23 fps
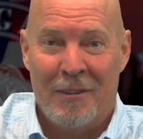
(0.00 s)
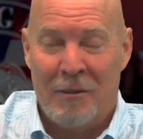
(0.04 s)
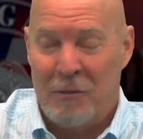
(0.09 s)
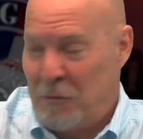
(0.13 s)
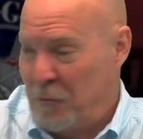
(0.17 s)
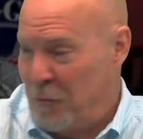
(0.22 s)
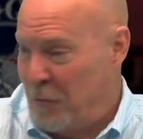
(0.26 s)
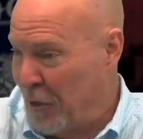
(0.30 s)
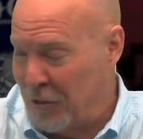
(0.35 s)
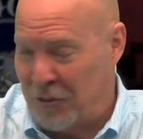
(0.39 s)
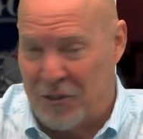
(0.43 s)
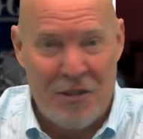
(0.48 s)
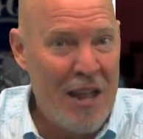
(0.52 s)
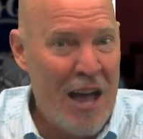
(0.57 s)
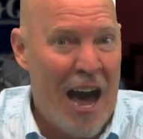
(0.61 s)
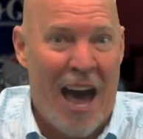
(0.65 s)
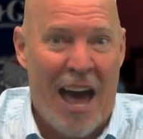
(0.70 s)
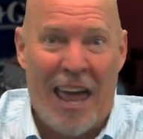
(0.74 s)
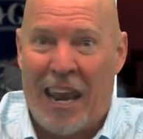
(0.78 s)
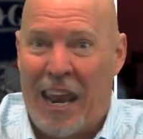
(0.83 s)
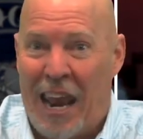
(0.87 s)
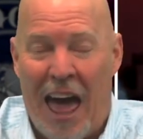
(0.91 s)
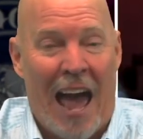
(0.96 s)
does
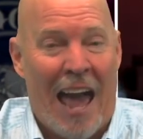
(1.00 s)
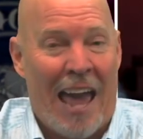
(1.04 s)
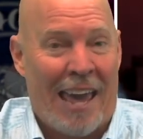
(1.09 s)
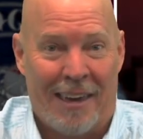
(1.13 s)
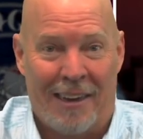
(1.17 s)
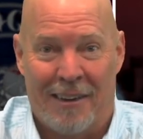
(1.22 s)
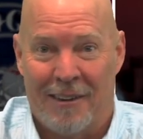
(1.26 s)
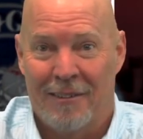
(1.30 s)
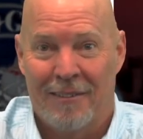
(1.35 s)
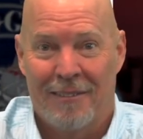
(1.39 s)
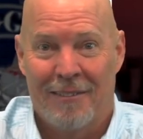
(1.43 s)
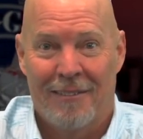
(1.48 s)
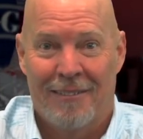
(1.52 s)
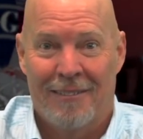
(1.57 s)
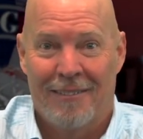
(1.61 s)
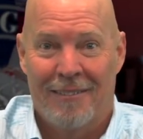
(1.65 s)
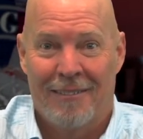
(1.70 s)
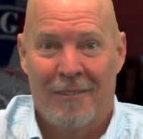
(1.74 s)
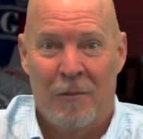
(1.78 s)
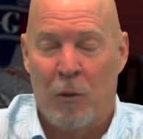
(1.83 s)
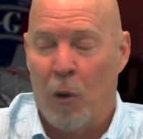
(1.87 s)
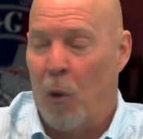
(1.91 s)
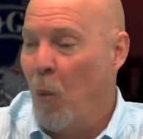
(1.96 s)
not like,
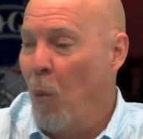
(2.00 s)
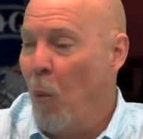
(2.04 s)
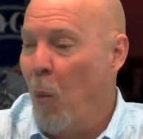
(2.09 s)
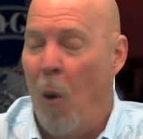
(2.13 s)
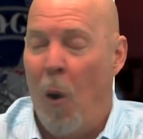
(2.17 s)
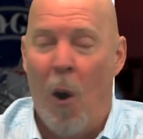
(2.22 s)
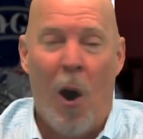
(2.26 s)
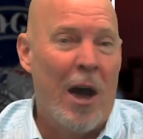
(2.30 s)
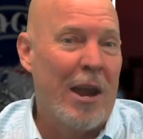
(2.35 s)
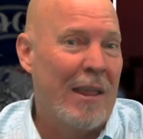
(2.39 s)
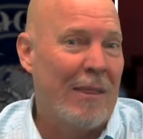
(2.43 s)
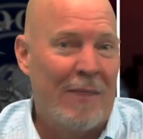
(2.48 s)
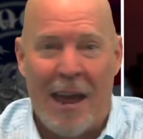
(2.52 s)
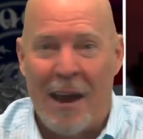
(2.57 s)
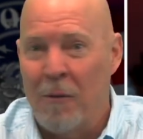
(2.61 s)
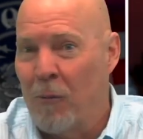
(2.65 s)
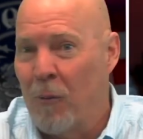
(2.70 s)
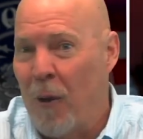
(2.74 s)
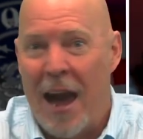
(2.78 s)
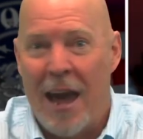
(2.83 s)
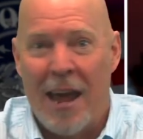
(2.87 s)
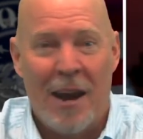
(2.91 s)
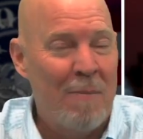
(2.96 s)
the one that they
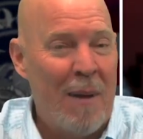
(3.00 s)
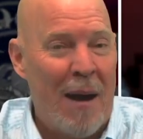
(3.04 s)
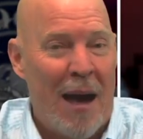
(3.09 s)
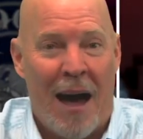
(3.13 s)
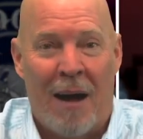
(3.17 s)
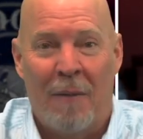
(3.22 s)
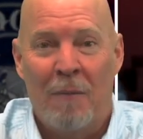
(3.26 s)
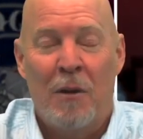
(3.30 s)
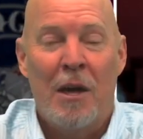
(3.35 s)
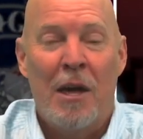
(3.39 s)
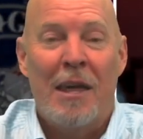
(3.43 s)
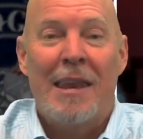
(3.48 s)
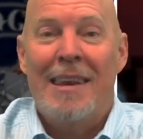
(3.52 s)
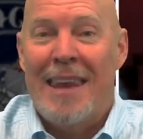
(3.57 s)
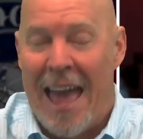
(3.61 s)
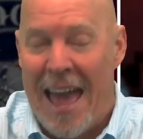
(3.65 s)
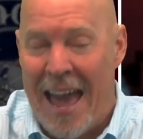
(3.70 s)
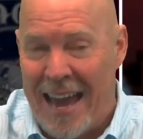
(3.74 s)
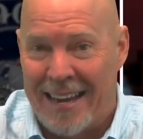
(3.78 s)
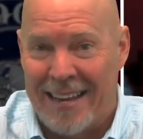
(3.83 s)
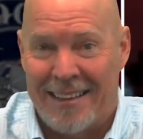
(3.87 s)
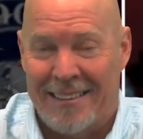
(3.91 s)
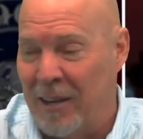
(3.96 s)
write about
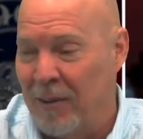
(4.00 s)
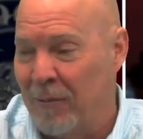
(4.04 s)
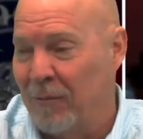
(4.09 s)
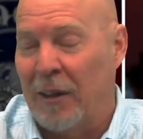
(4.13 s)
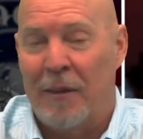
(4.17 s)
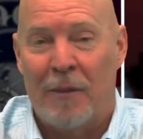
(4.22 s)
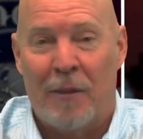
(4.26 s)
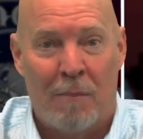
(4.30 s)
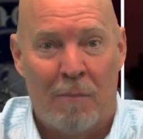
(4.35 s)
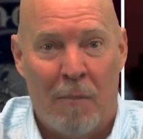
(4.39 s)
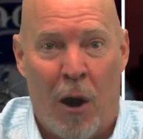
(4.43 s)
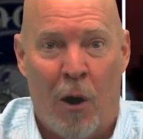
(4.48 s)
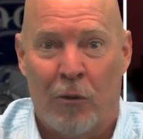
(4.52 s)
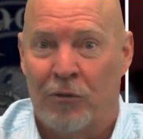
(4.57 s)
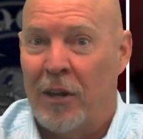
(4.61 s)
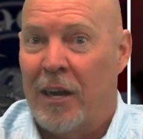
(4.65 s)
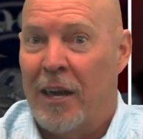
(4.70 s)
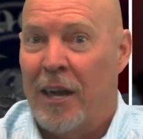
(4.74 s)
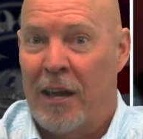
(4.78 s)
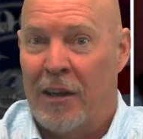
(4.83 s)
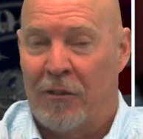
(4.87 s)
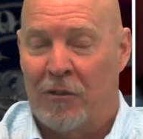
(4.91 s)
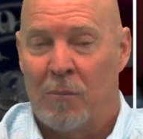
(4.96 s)
negatively the most,
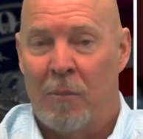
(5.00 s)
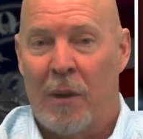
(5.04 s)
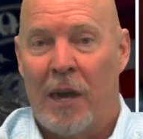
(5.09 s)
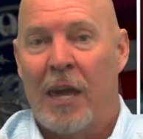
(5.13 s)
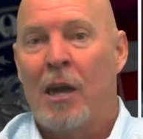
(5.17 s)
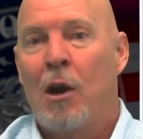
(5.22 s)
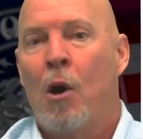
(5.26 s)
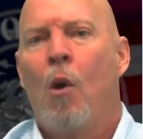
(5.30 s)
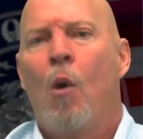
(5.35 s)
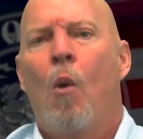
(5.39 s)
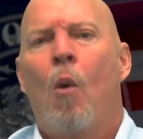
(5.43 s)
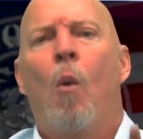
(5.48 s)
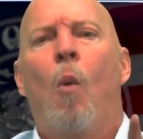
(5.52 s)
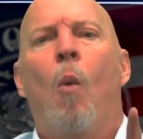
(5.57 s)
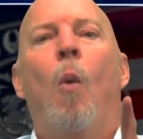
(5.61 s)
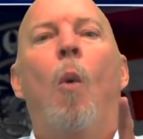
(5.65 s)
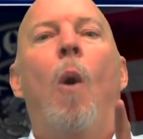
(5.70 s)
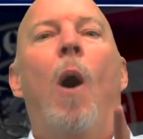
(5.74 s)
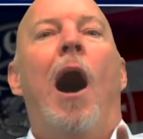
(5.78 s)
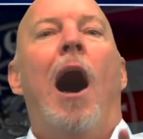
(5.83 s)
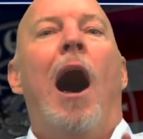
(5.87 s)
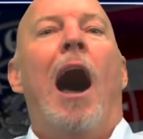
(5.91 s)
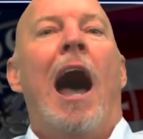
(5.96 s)
it's me.
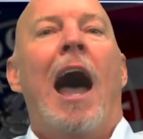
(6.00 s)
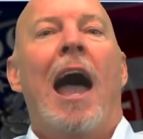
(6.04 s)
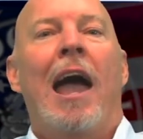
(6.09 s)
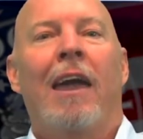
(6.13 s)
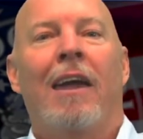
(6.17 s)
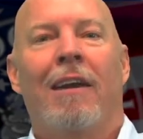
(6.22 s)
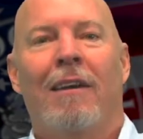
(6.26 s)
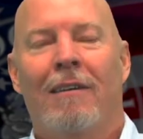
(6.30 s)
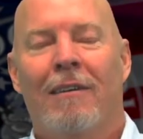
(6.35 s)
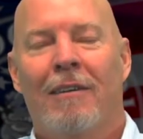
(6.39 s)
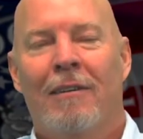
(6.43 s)
Why?